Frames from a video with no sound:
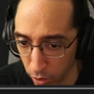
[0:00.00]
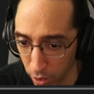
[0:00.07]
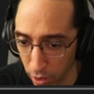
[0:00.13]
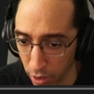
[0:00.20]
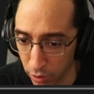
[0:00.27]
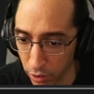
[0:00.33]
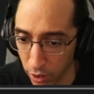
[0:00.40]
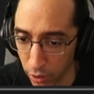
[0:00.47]
really
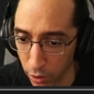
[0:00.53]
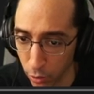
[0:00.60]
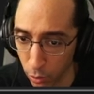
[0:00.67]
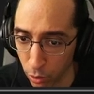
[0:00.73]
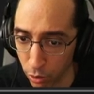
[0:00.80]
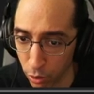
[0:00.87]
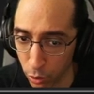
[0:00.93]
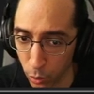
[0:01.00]
continue
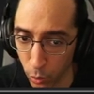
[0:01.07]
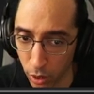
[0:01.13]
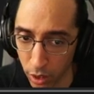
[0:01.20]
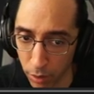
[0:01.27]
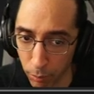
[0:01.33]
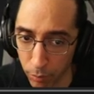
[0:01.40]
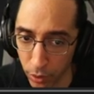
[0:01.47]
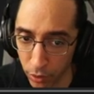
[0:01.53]

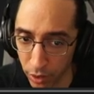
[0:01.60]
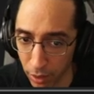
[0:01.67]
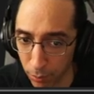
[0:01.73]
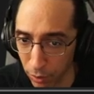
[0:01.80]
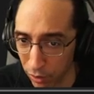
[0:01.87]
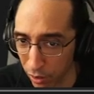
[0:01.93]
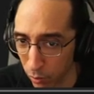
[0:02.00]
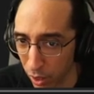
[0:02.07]
to build up.
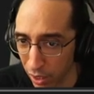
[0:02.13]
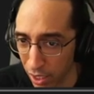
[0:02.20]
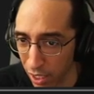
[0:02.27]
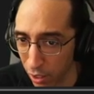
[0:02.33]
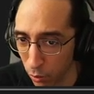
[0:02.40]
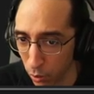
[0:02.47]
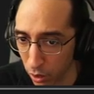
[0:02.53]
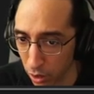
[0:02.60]
Because, like, right
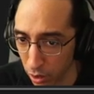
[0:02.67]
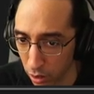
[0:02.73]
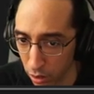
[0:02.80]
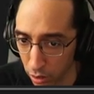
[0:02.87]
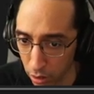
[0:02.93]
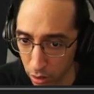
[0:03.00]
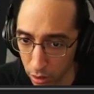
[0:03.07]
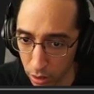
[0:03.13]
now we're
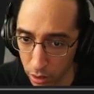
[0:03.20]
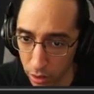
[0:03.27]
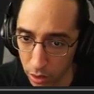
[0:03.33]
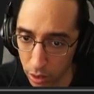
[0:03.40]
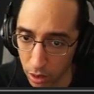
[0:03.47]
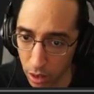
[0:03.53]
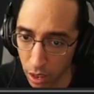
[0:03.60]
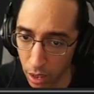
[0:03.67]

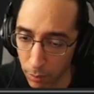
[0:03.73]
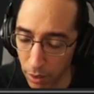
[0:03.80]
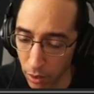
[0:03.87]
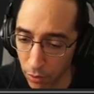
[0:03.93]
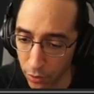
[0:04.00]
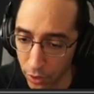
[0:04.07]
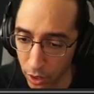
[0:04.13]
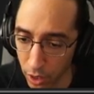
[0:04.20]

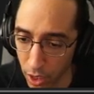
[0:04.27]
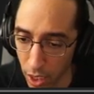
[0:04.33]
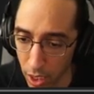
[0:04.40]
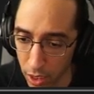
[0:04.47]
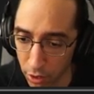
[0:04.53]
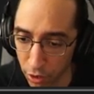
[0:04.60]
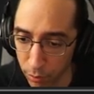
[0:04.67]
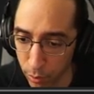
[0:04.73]
about 30
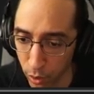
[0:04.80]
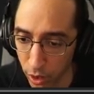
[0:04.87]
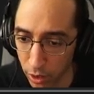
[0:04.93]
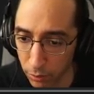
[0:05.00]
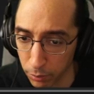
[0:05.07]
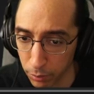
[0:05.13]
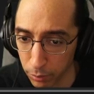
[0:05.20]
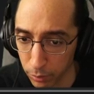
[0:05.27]
ahead at this
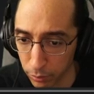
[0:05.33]
point.